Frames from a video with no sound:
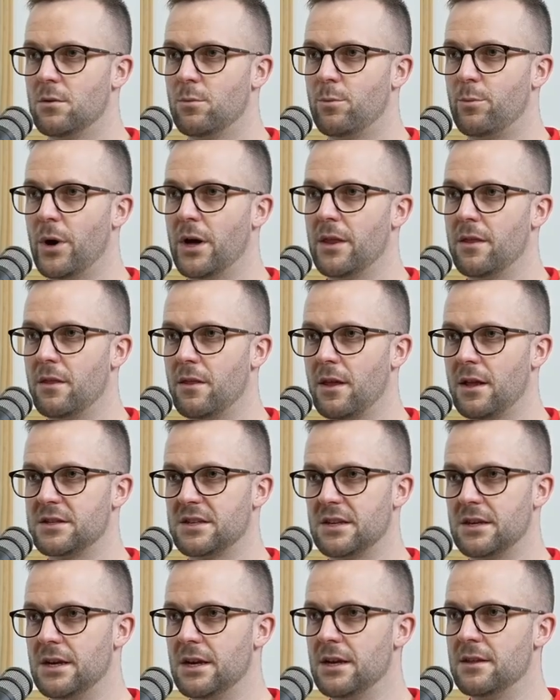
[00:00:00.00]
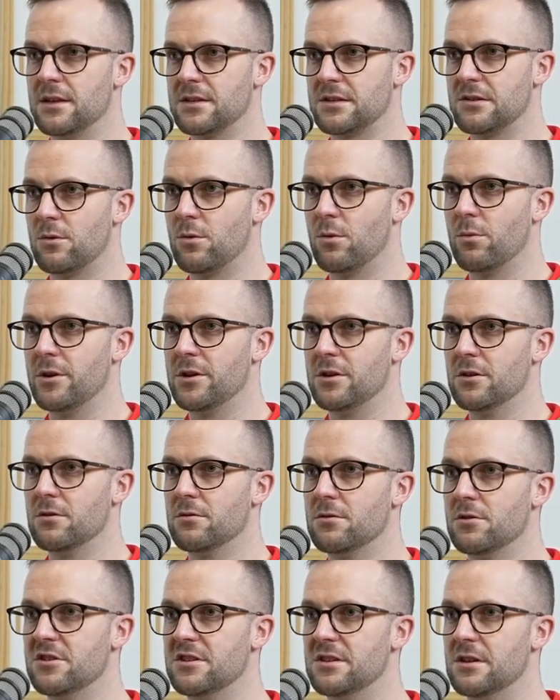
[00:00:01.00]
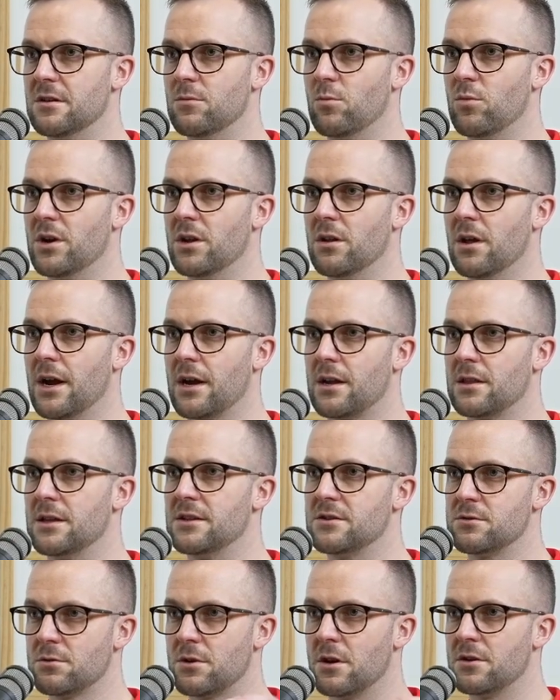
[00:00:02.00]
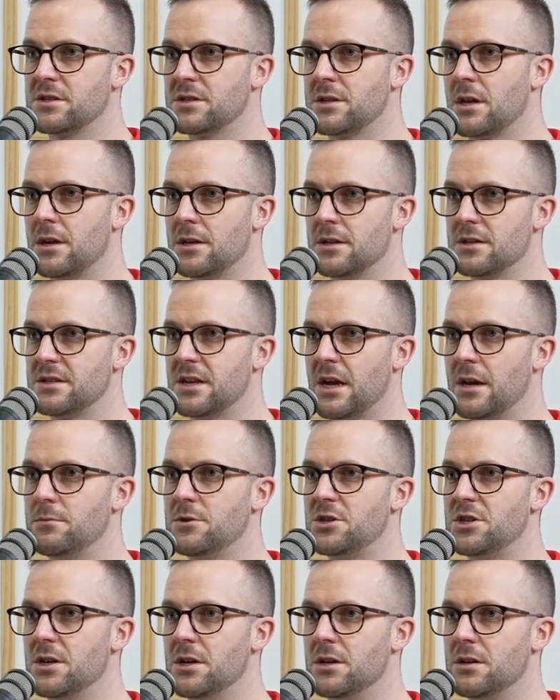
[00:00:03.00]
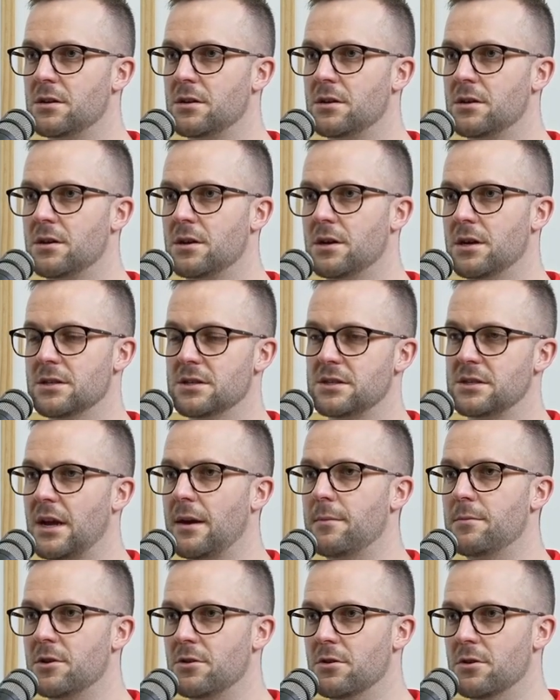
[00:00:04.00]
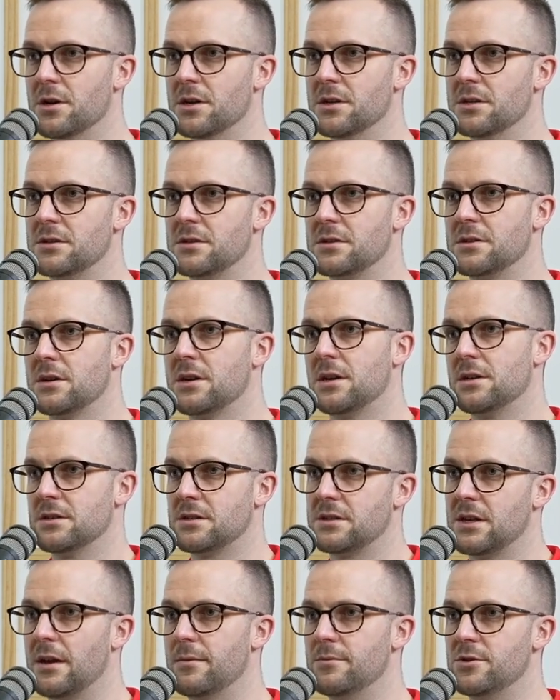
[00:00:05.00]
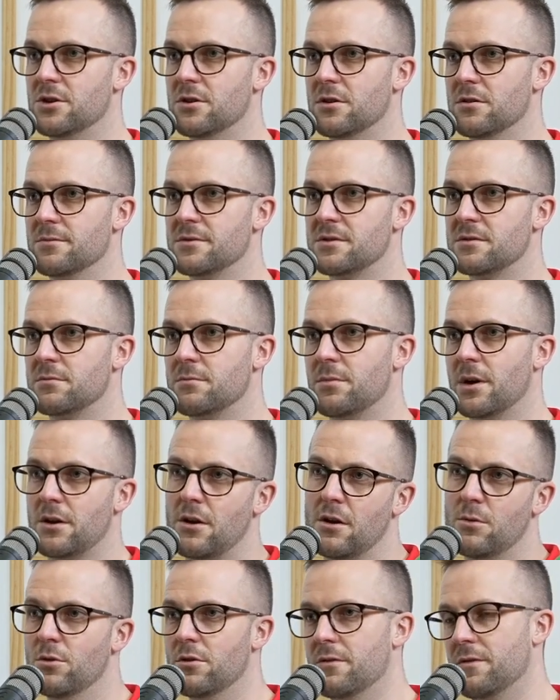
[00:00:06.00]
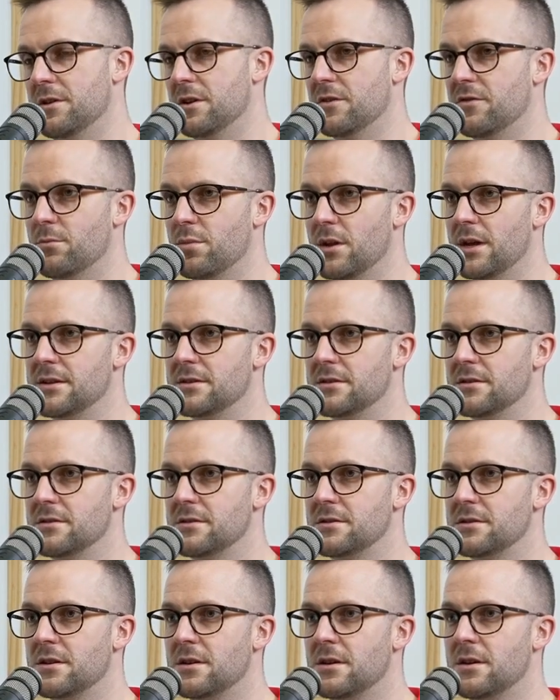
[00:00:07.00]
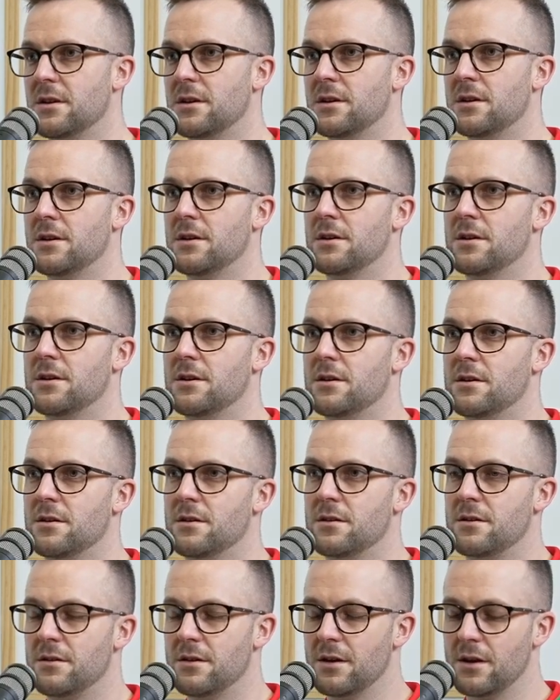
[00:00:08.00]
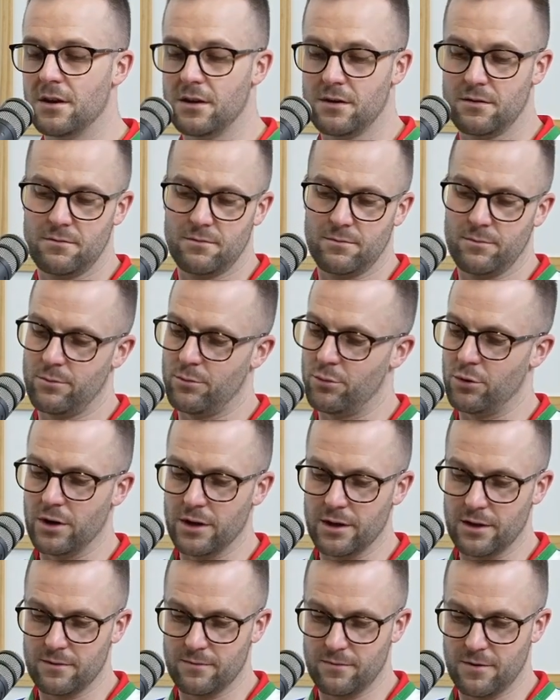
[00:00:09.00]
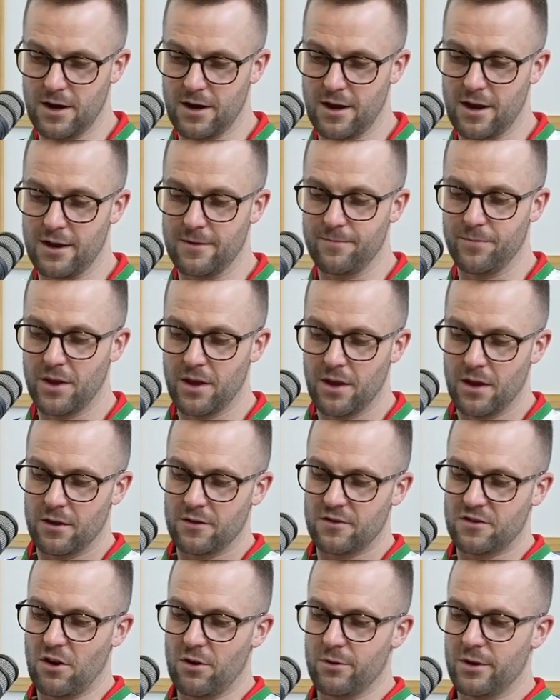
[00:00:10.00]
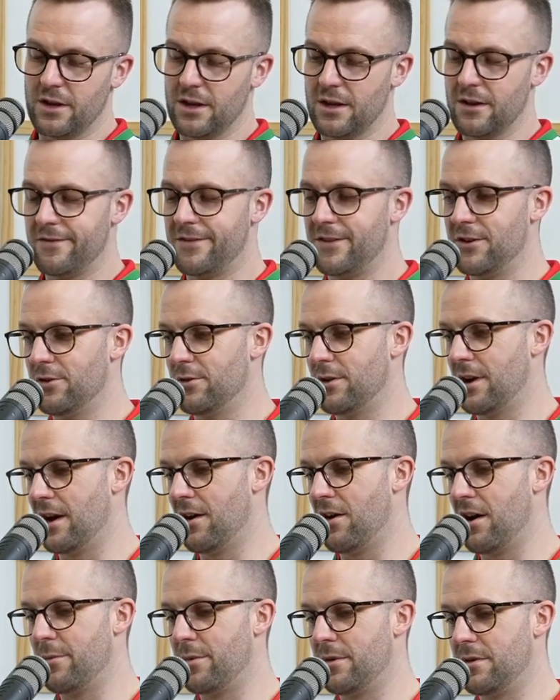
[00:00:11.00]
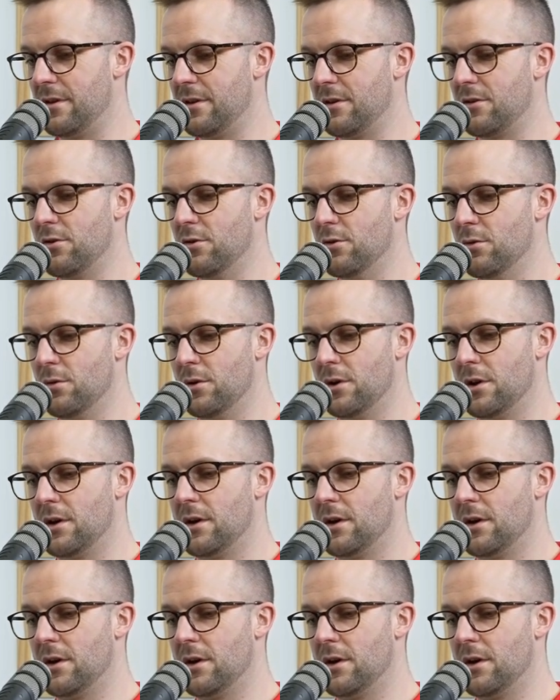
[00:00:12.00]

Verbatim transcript: But that's again, that's not what we do in New Zealand. We're like, let's all go study the same shit and get the same degrees and get the same jobs, but go and work for different places. Yeah. Yeah. Brilliant. Okay. So I'm going to give you a hypothetical.